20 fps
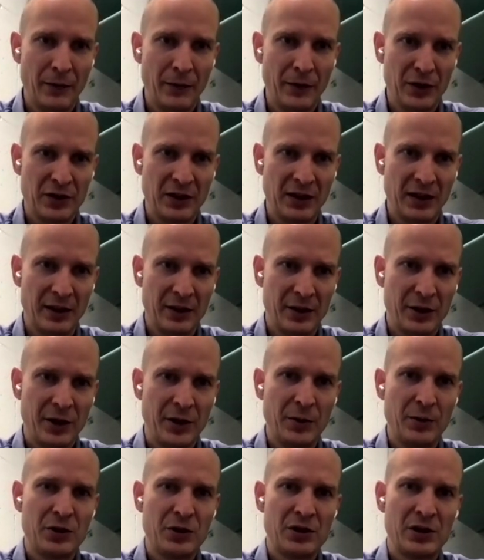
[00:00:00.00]
Obviously, a
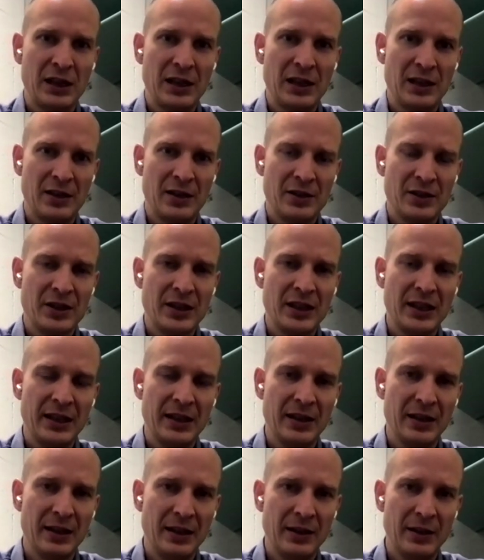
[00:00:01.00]
huge challenge
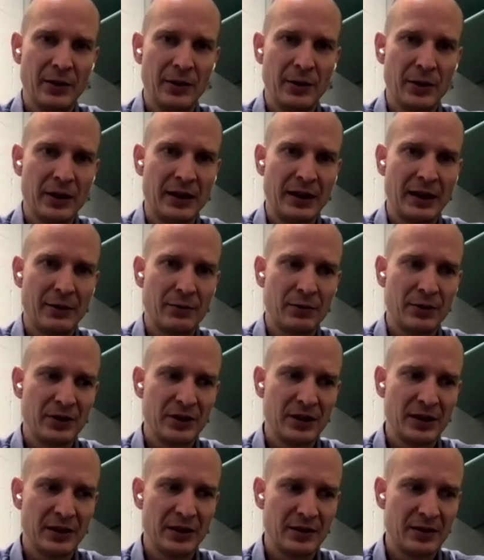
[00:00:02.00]
in, in the Nordic
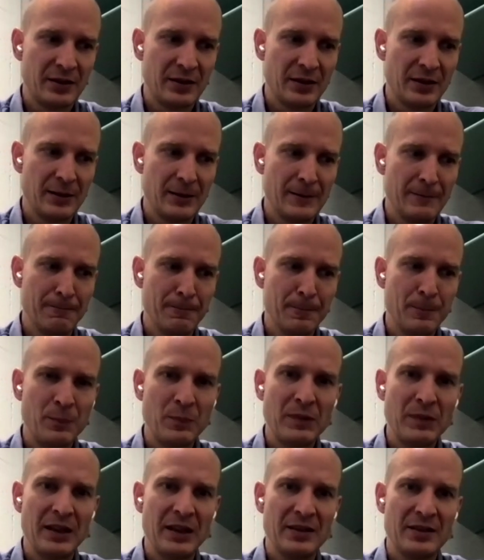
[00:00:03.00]
countries is... Um,
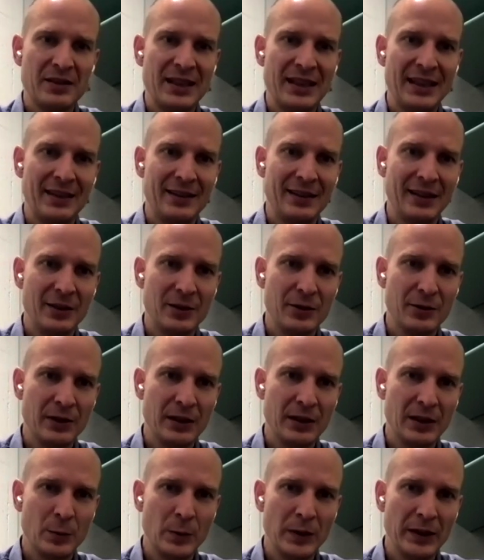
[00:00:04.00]
is heating
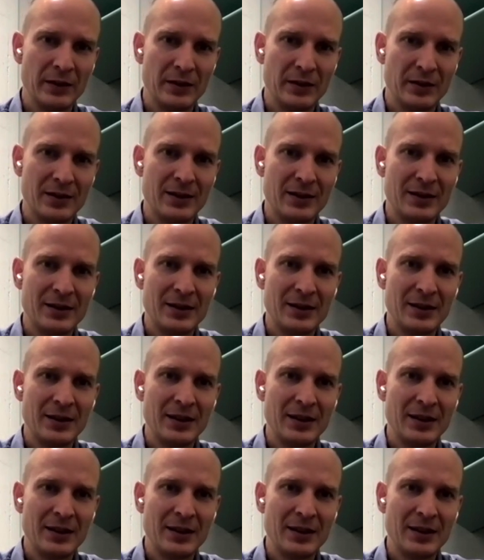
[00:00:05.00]
during the winter.